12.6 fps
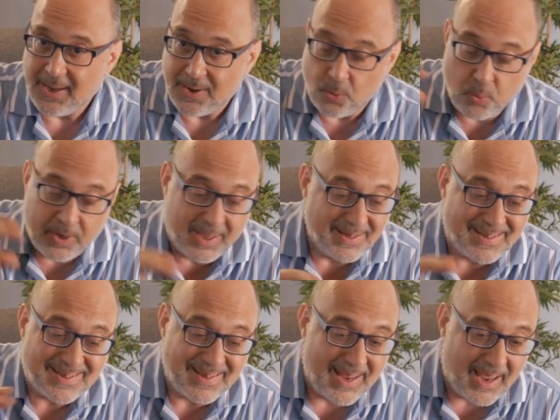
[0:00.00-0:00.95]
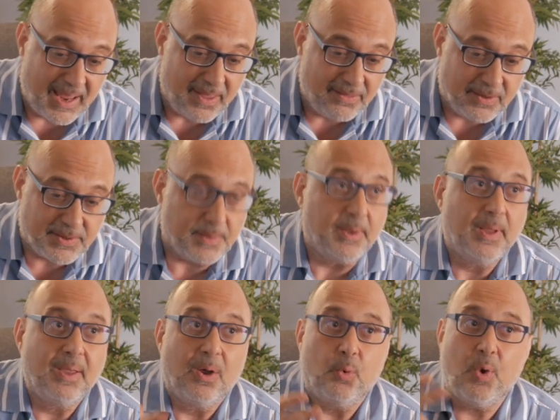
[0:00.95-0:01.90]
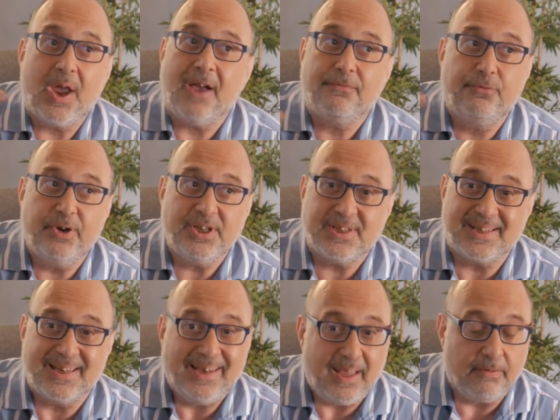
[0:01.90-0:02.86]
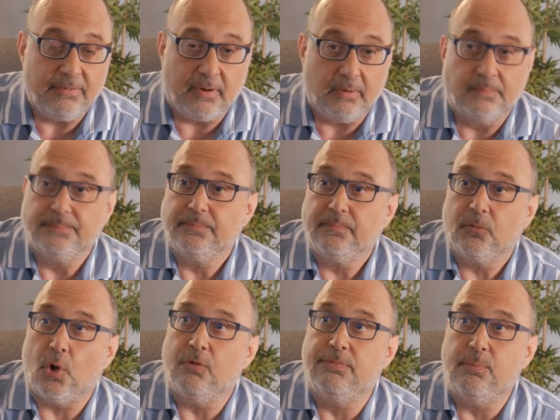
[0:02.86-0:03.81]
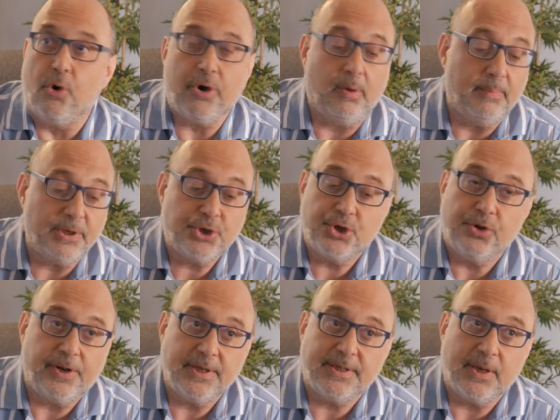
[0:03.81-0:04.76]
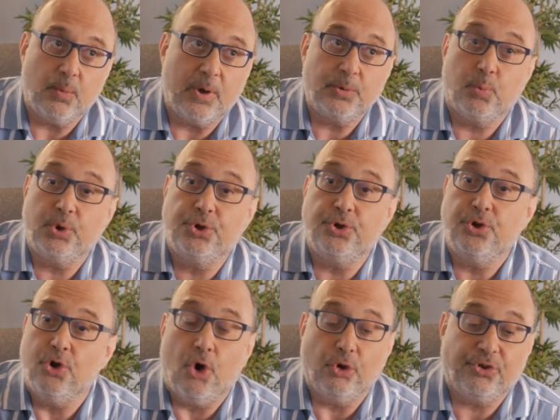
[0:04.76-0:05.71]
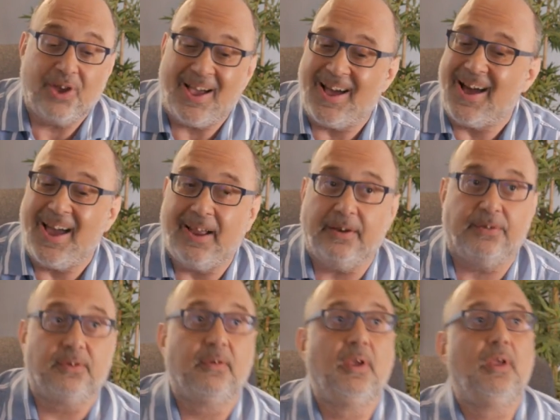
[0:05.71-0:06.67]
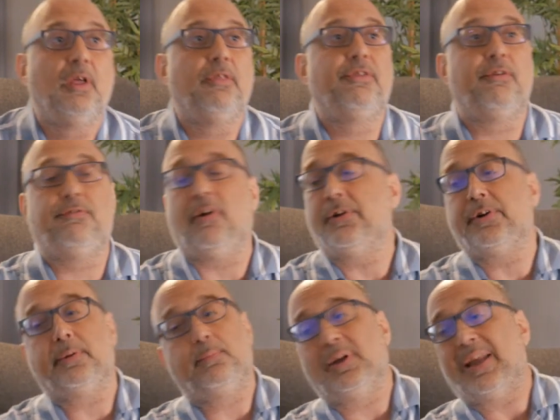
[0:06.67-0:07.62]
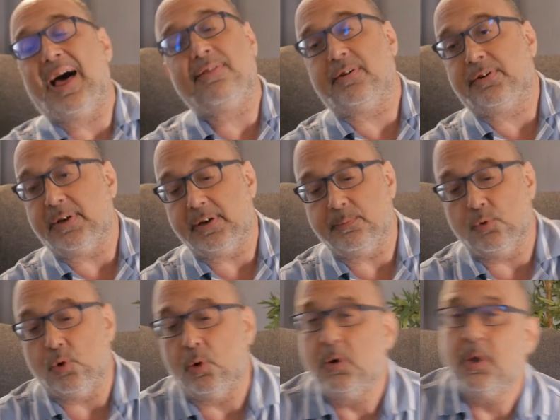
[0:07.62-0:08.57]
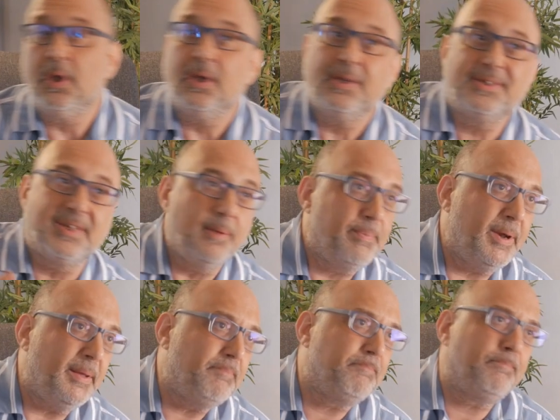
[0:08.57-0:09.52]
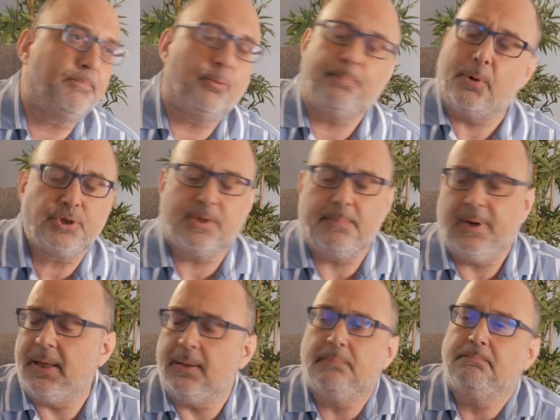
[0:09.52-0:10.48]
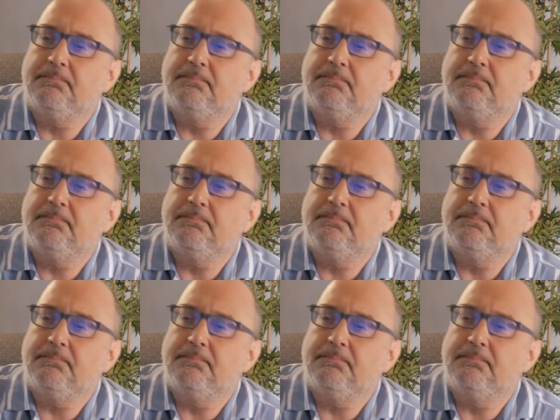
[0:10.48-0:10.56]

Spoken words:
We can say that we have reached a level of moral maturity where we do not hide the vulnerable other anymore, simply, possibly